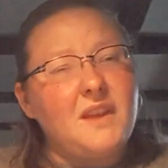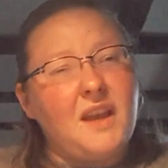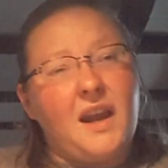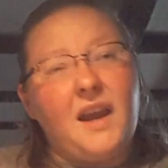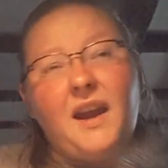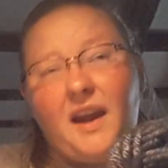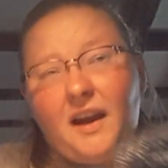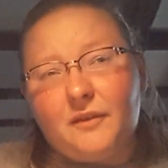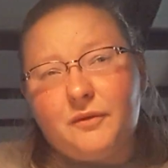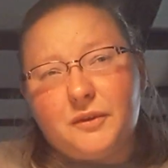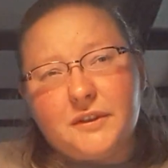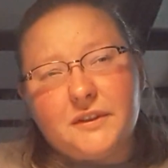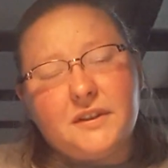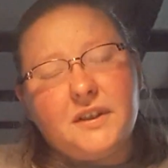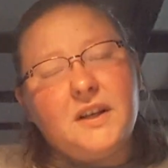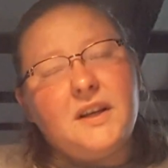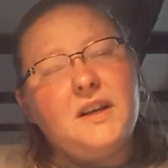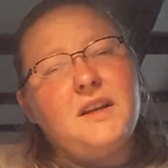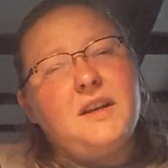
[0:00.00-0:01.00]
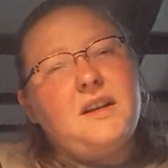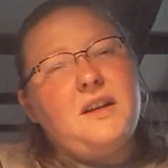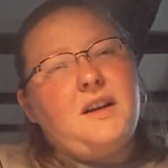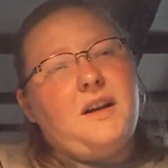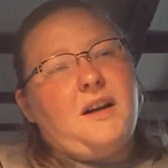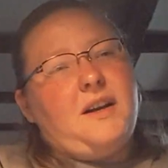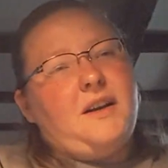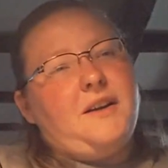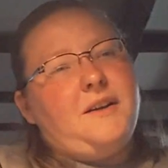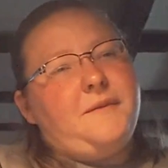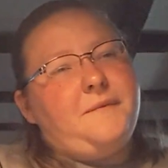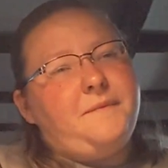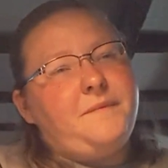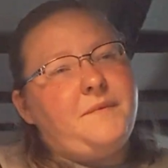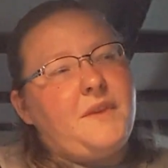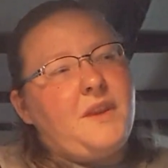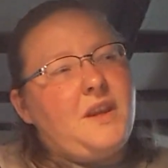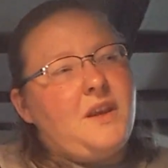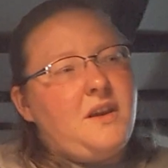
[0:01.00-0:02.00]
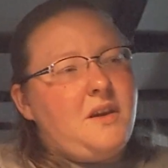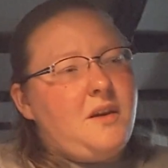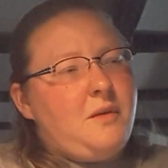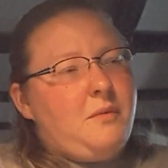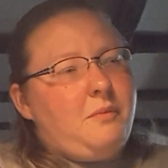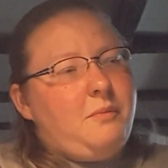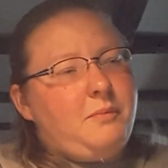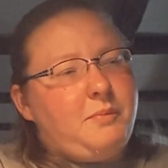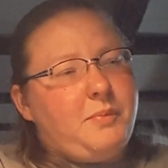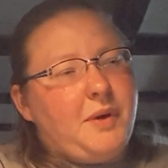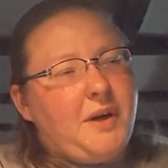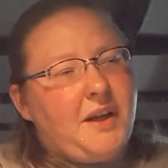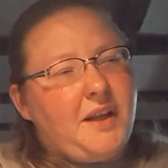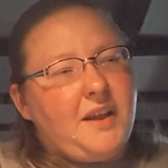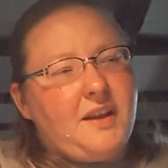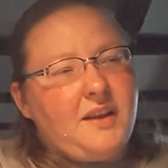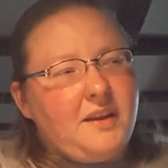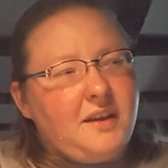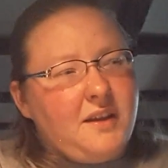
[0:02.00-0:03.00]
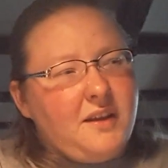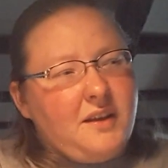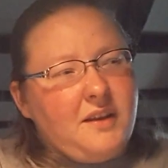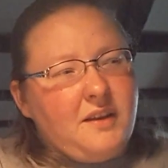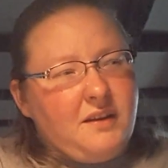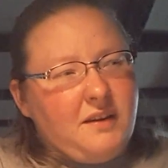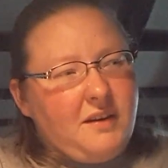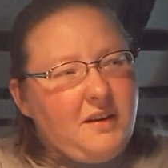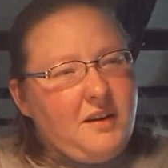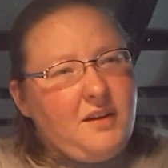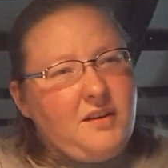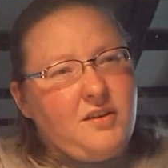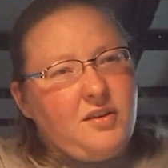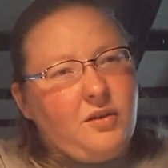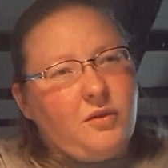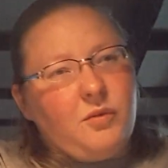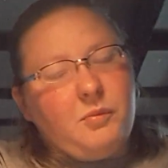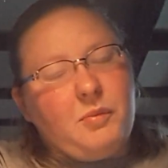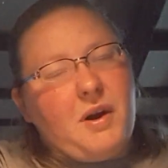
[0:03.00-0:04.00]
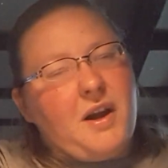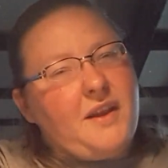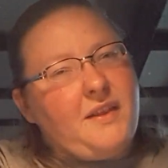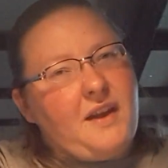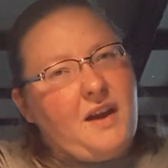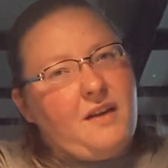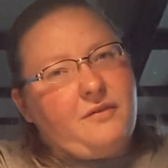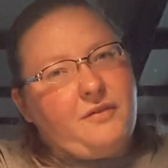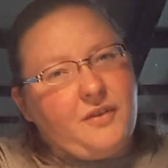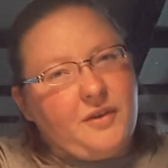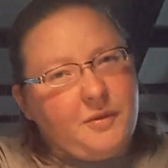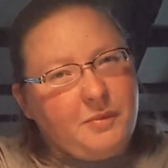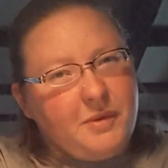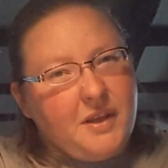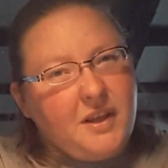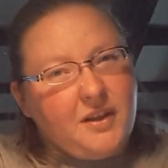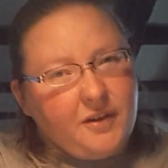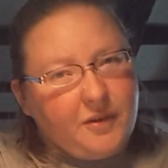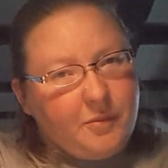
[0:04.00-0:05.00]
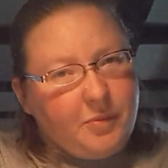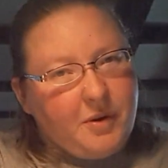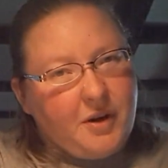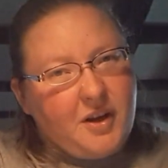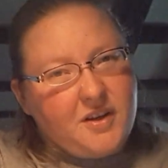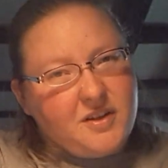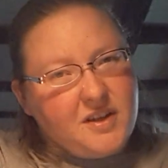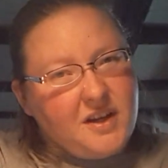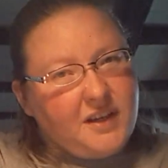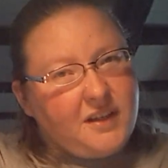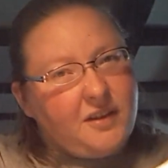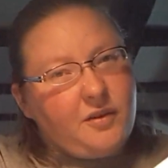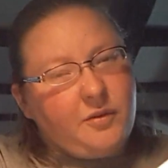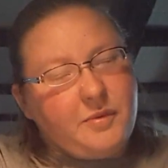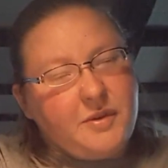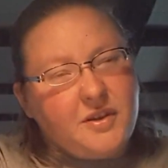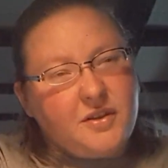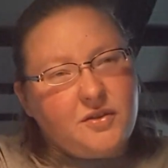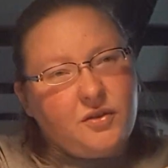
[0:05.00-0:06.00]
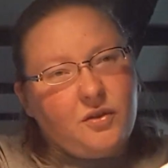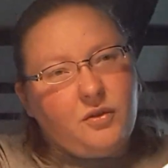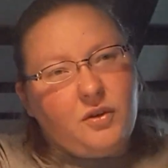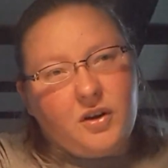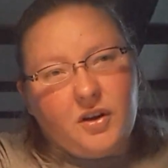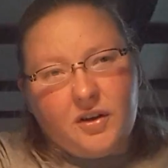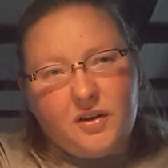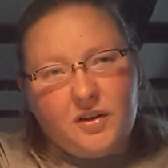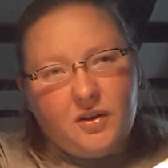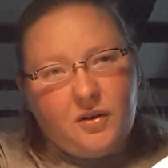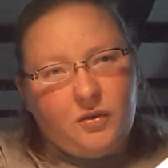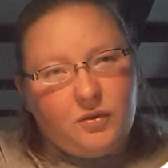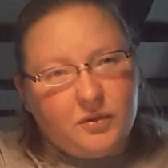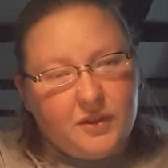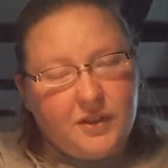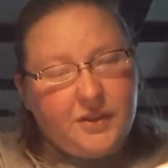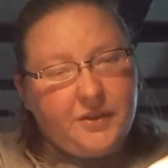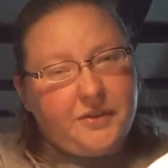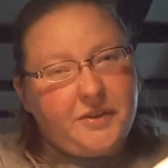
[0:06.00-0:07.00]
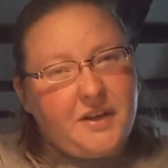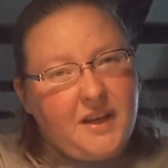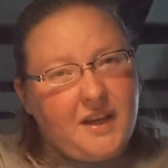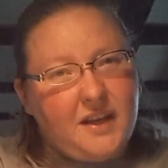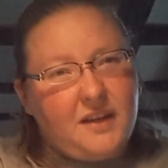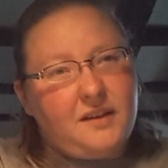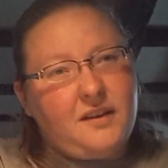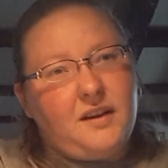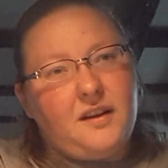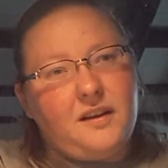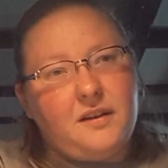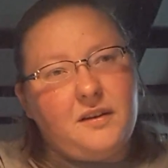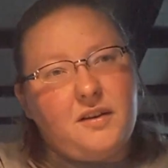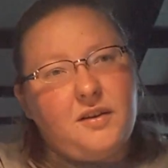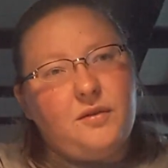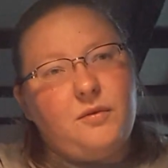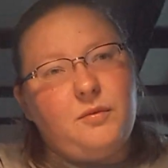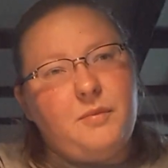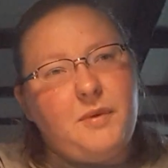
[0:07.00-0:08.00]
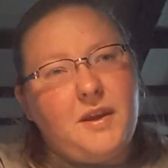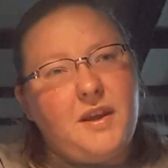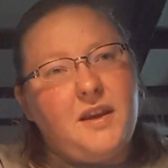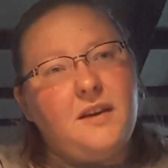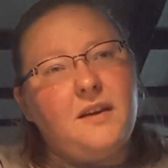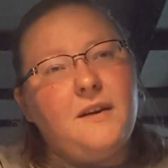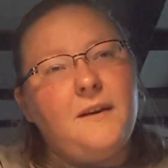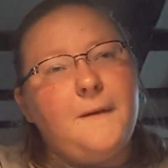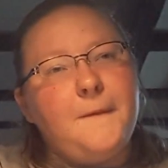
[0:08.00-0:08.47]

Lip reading: I have one. But don't buy that for a beginner project. It'll be so hard to hold in your hand and to be